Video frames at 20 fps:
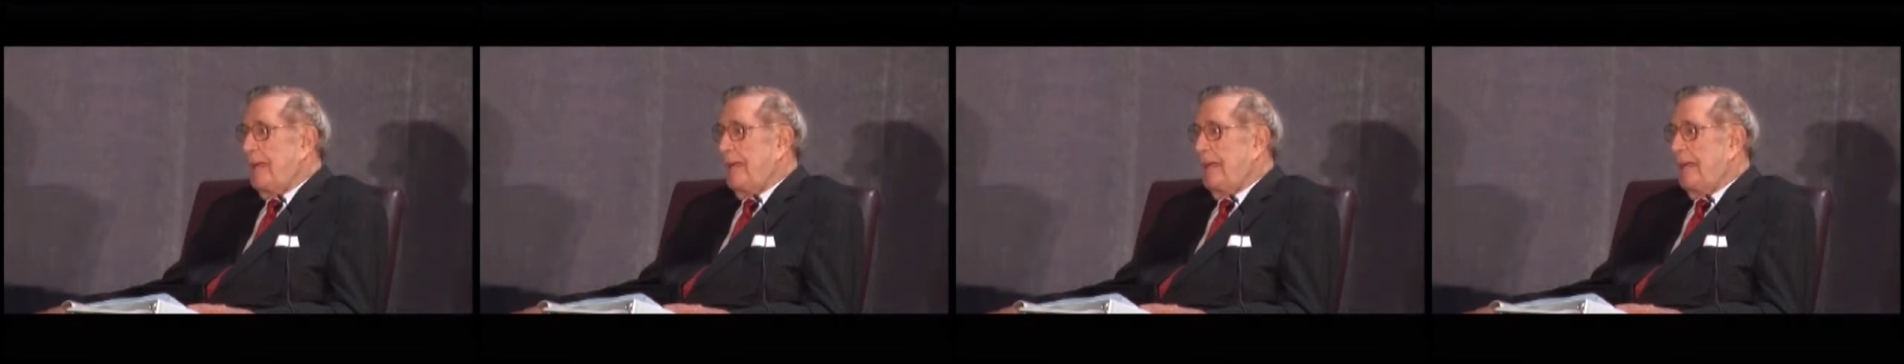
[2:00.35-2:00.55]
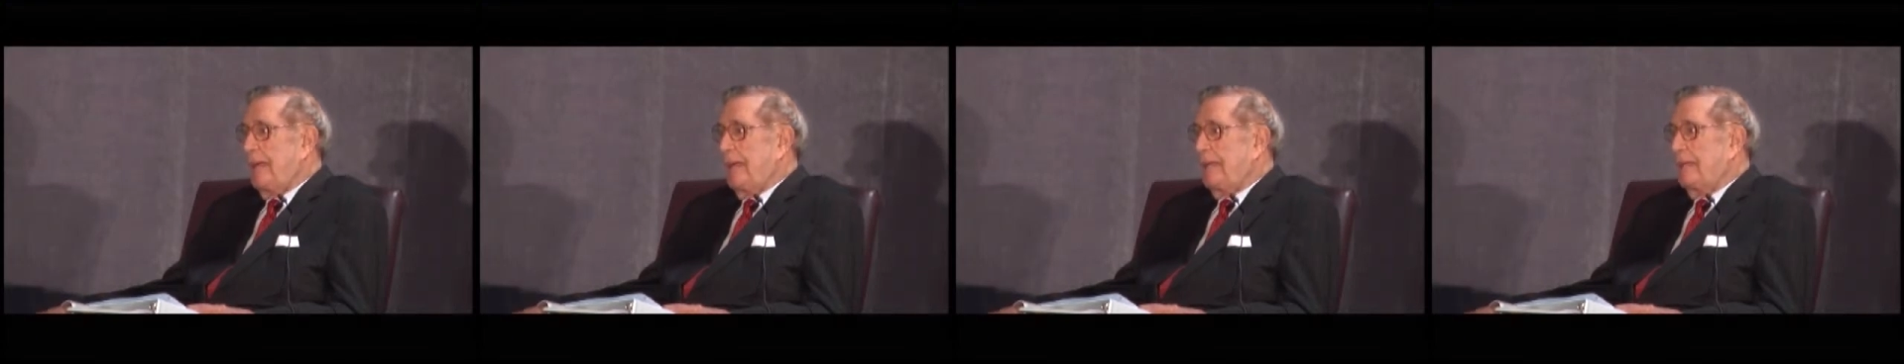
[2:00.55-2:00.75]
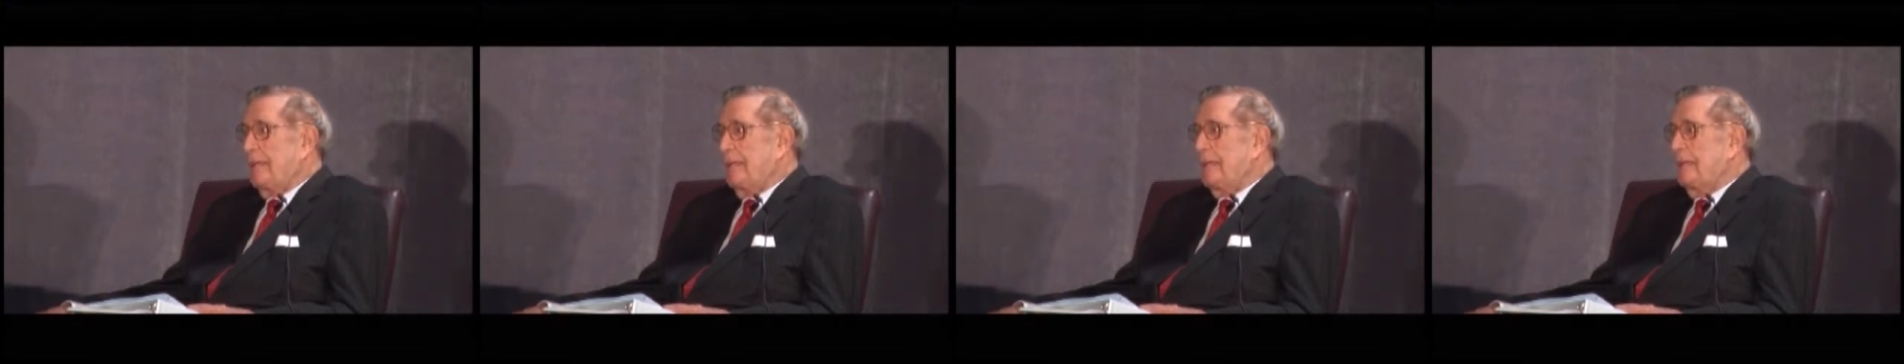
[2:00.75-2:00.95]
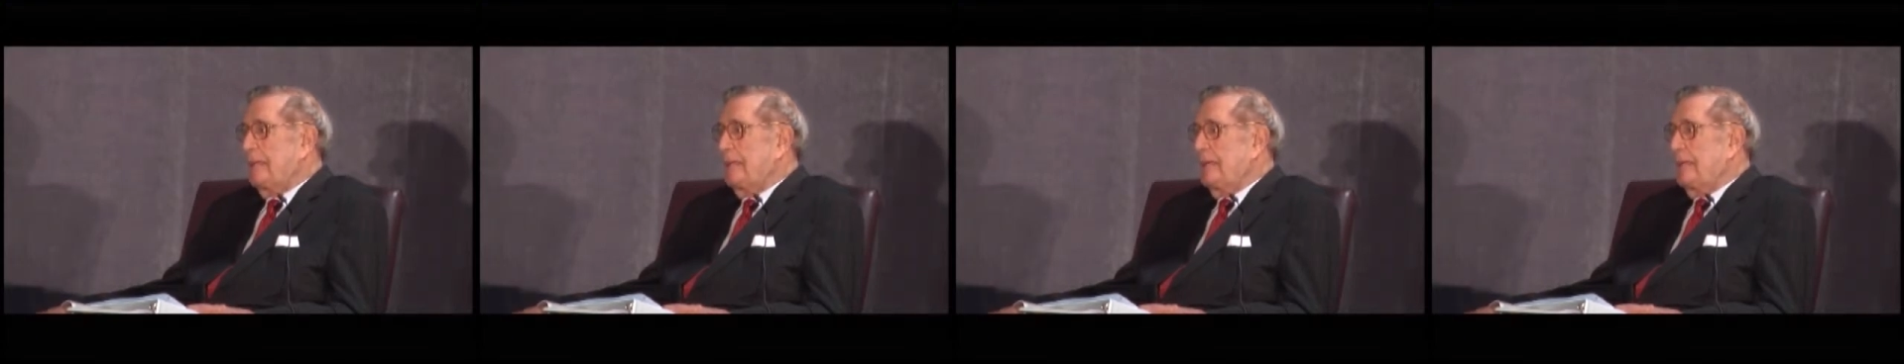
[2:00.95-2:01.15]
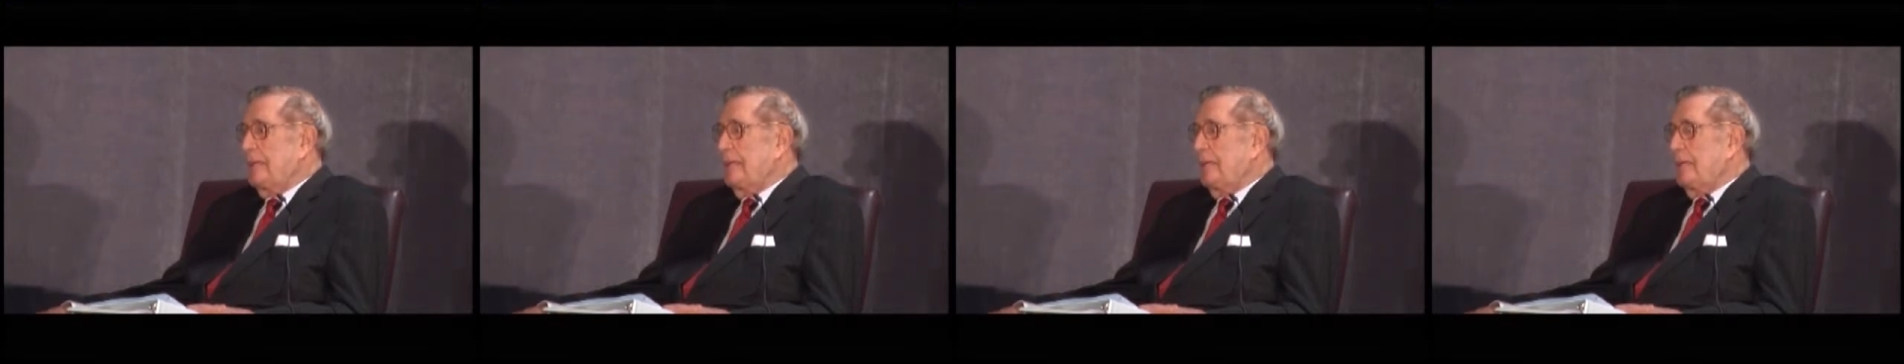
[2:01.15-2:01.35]
and
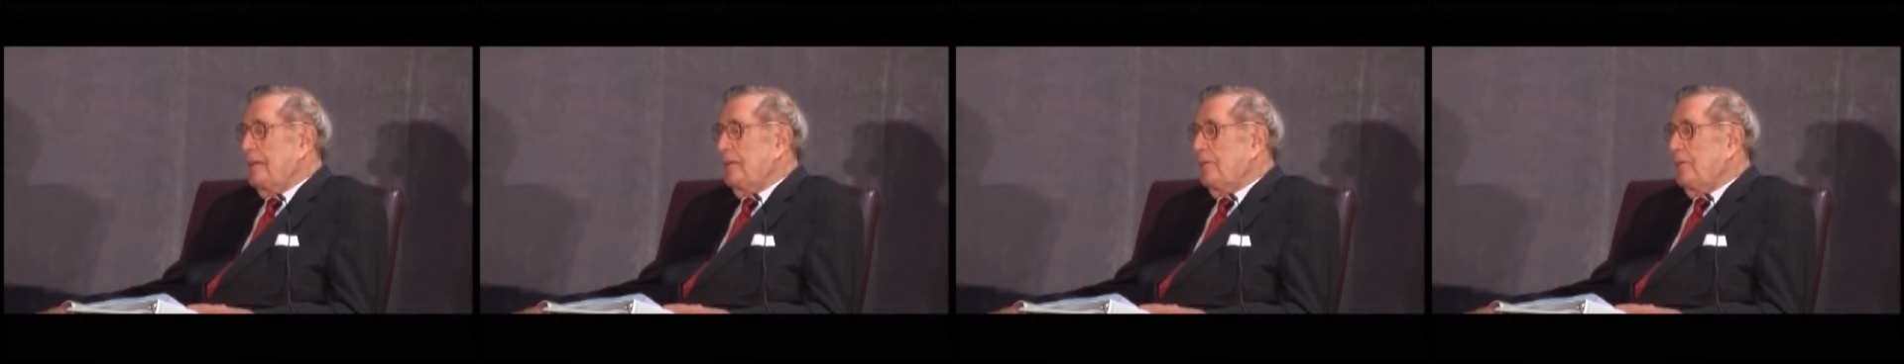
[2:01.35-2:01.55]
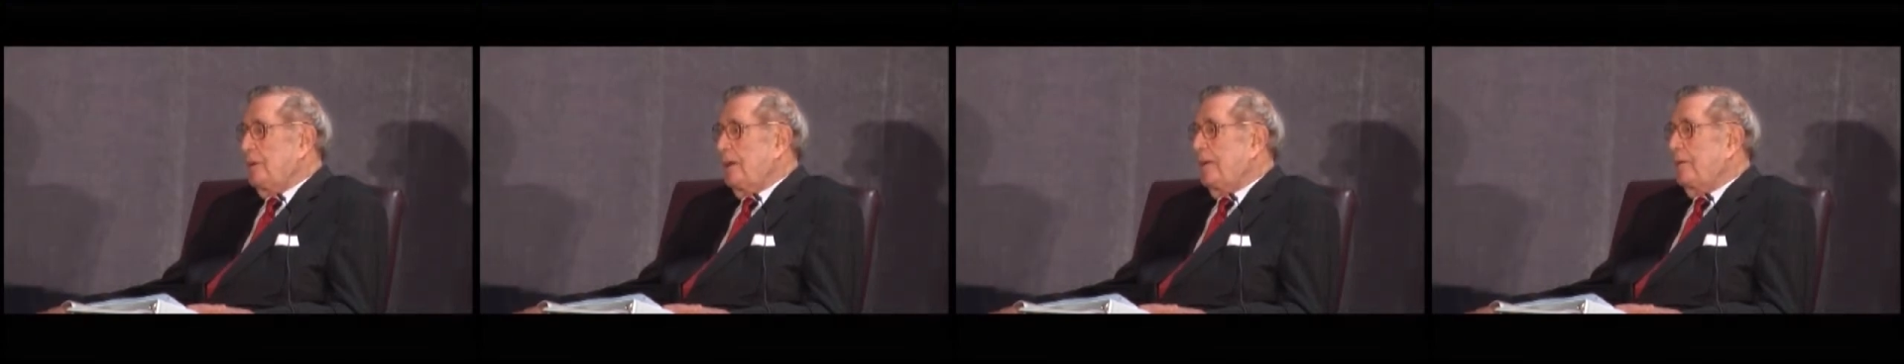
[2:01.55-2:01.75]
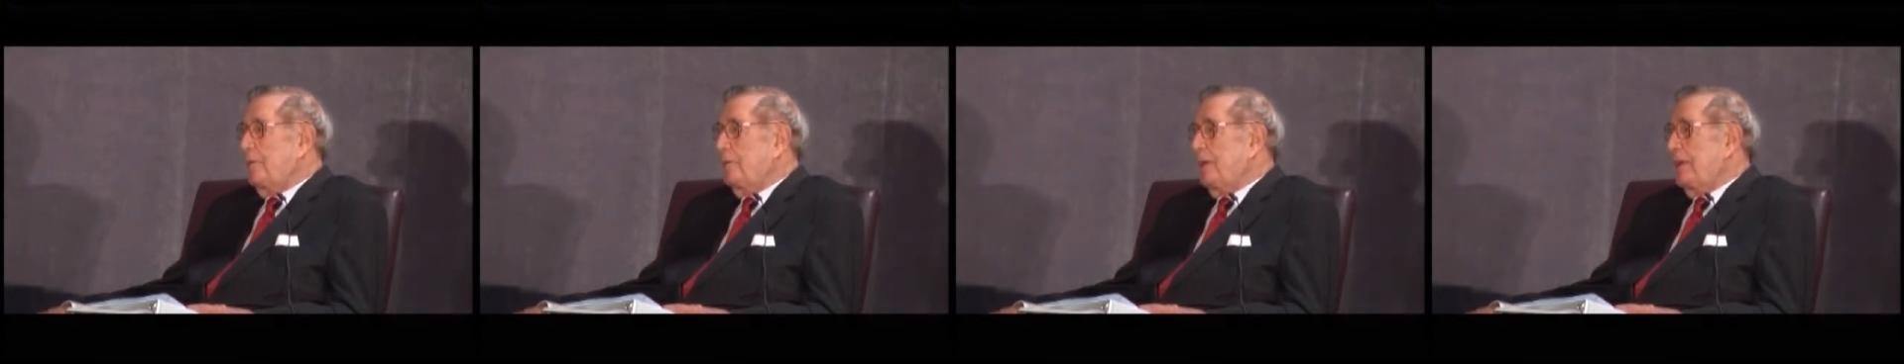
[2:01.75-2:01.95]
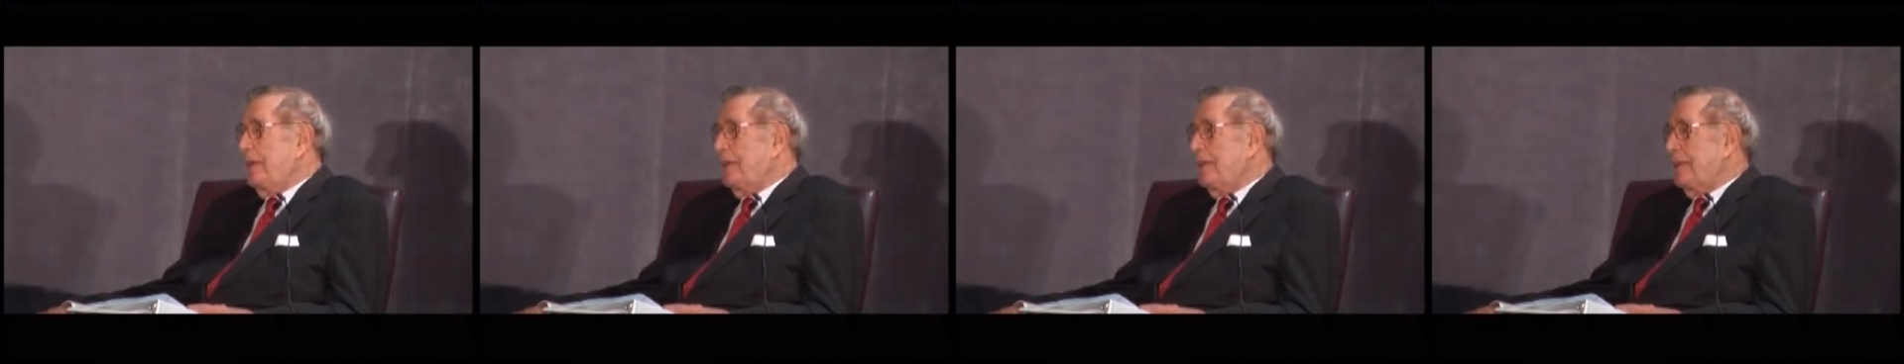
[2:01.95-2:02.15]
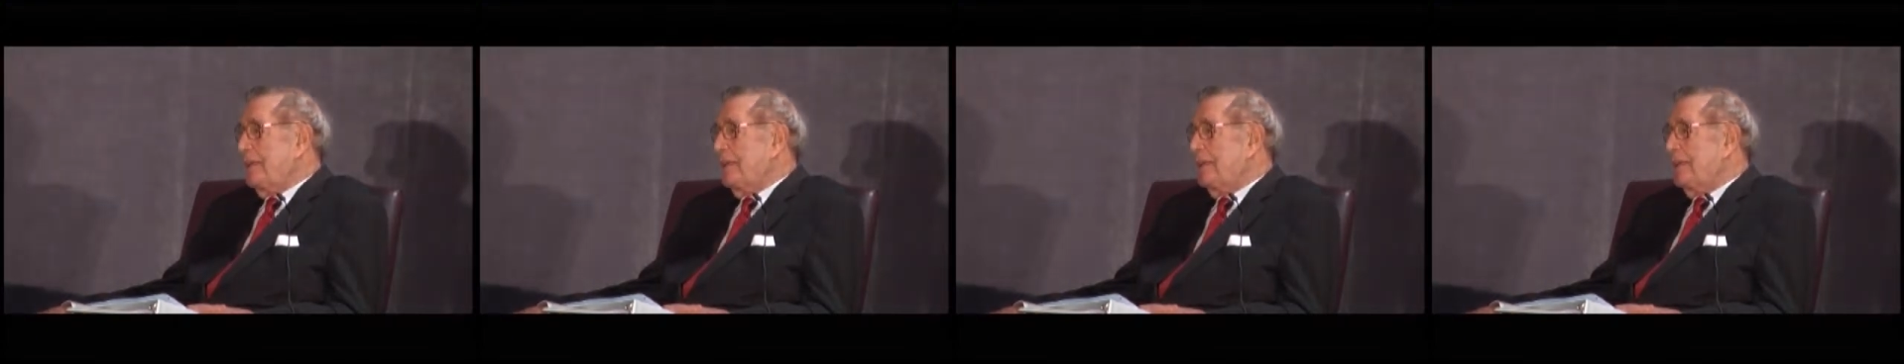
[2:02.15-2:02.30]
run with it.